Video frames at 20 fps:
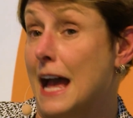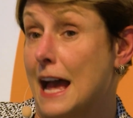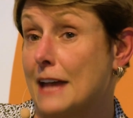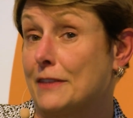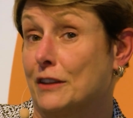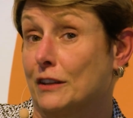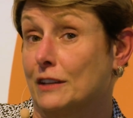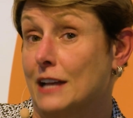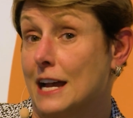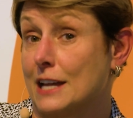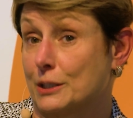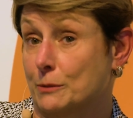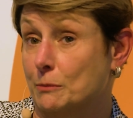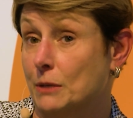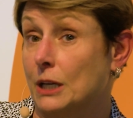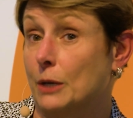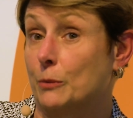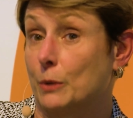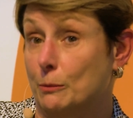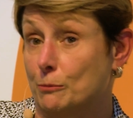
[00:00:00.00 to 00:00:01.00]
at the last
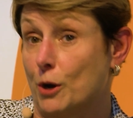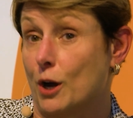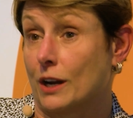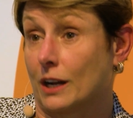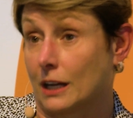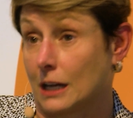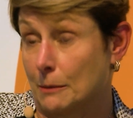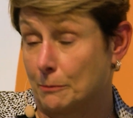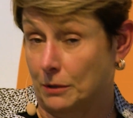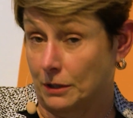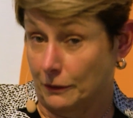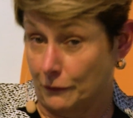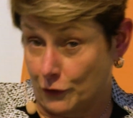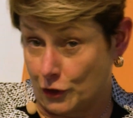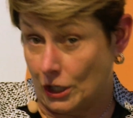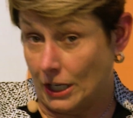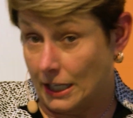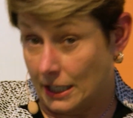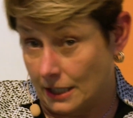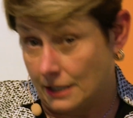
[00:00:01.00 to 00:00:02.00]
minute, we bought a couple of
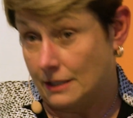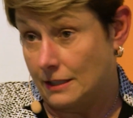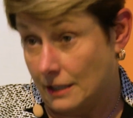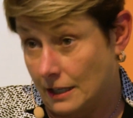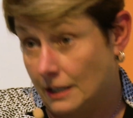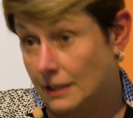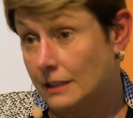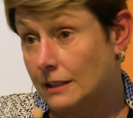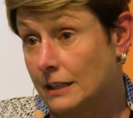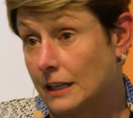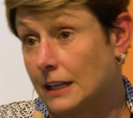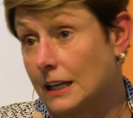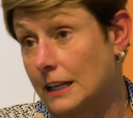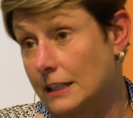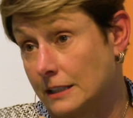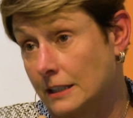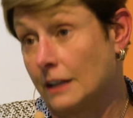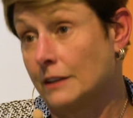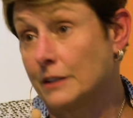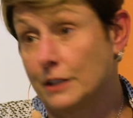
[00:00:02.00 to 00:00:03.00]
Janas in that
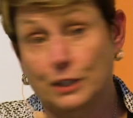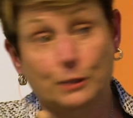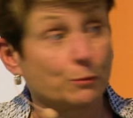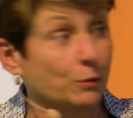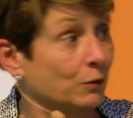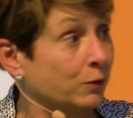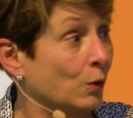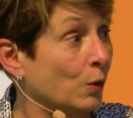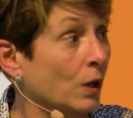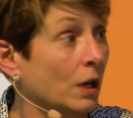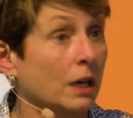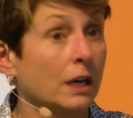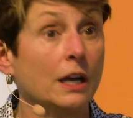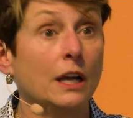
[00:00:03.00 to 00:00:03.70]
had done this before